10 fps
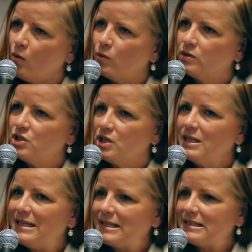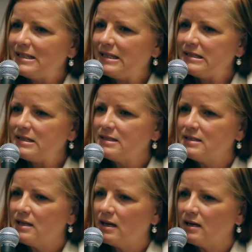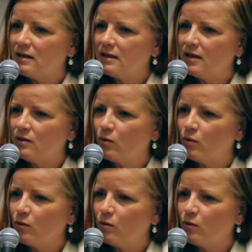Well, Gen Next is an